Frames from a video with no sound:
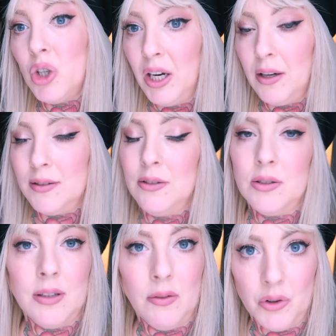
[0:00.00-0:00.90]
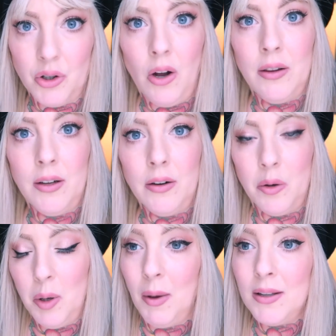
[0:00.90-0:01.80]
drinks and just leave their dog in there.
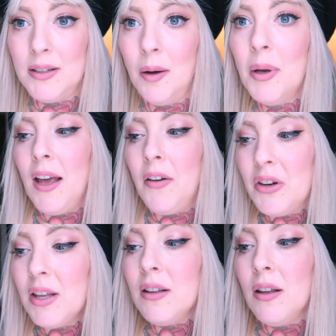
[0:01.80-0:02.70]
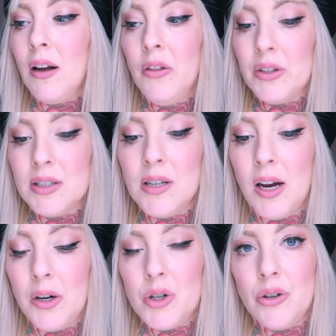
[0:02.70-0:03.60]
That'd be messed up. Everything on this
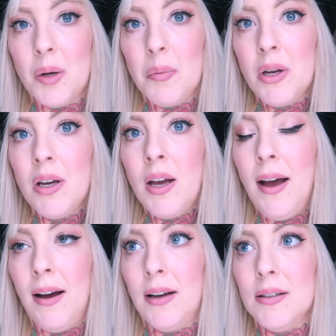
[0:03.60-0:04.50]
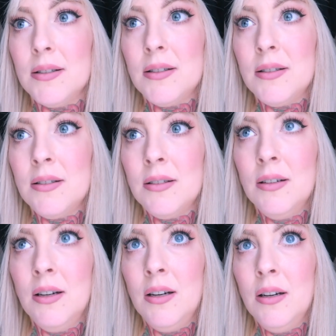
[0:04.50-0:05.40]
entire trip has
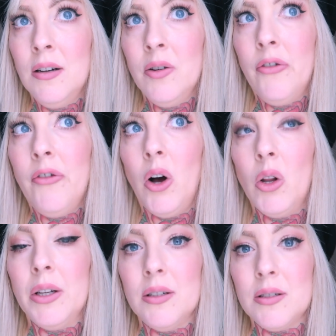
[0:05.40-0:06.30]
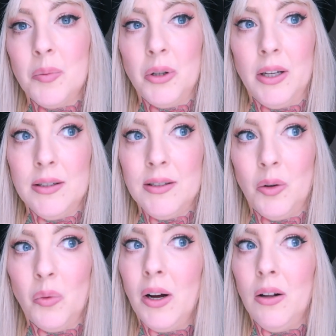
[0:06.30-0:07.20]
fallen into place
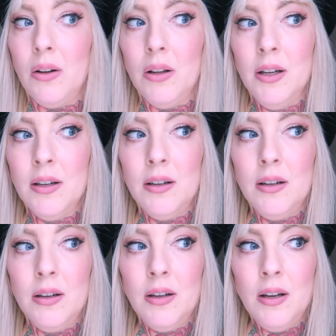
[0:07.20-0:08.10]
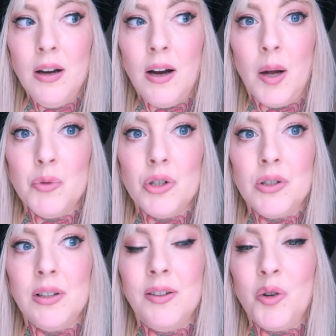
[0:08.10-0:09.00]
so well. I'm
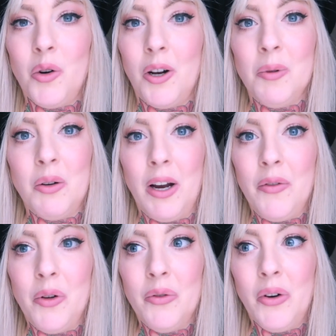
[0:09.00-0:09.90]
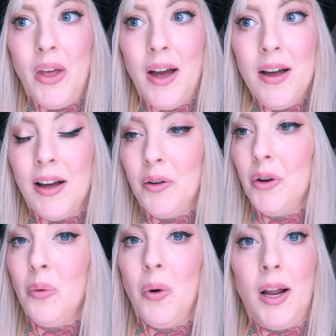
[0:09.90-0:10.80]
just incredibly grateful for that. I don't
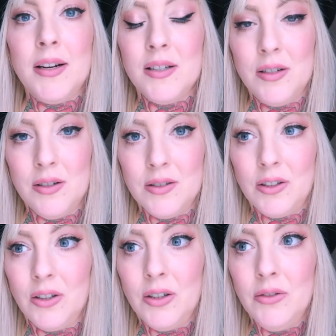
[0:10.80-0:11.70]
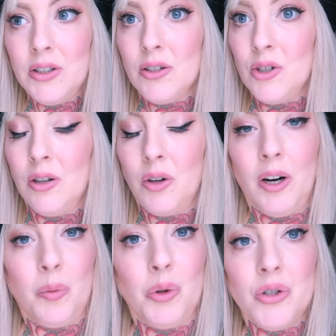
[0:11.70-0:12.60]
know what I did to deserve such an
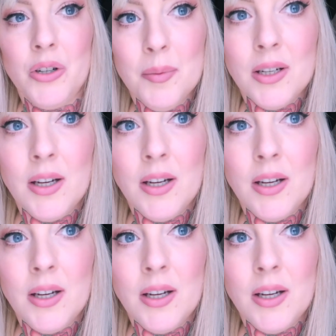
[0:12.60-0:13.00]
incredible trip